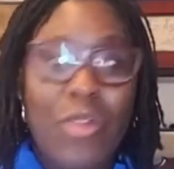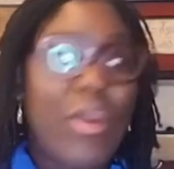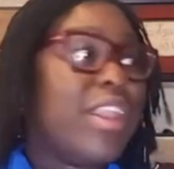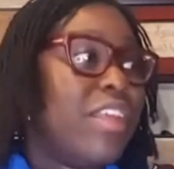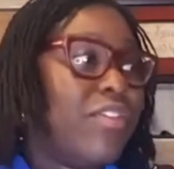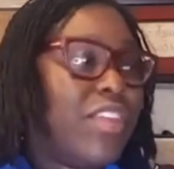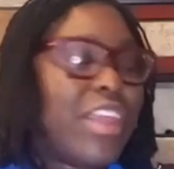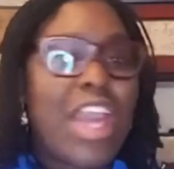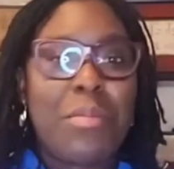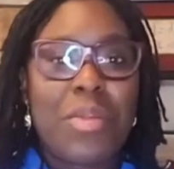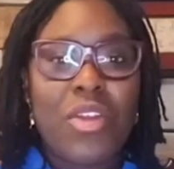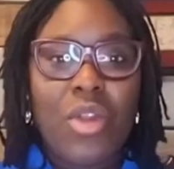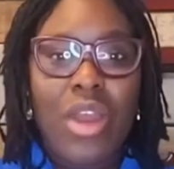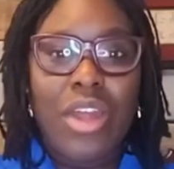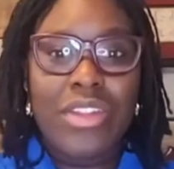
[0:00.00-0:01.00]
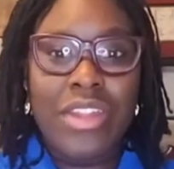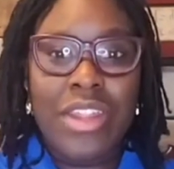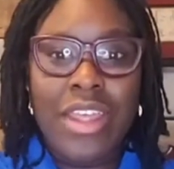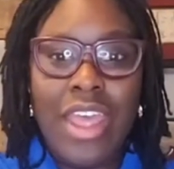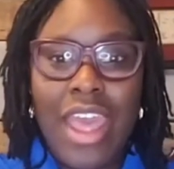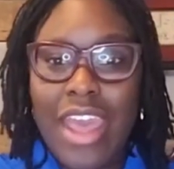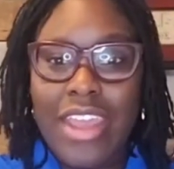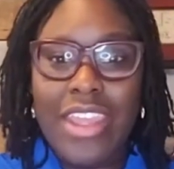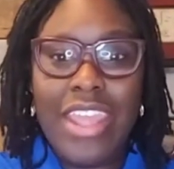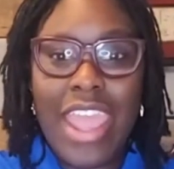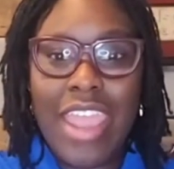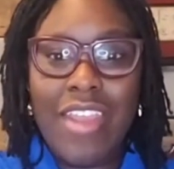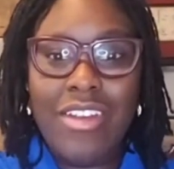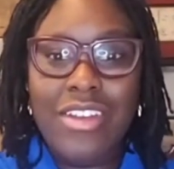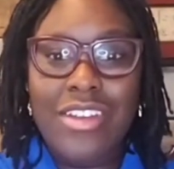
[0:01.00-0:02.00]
If they come across a character,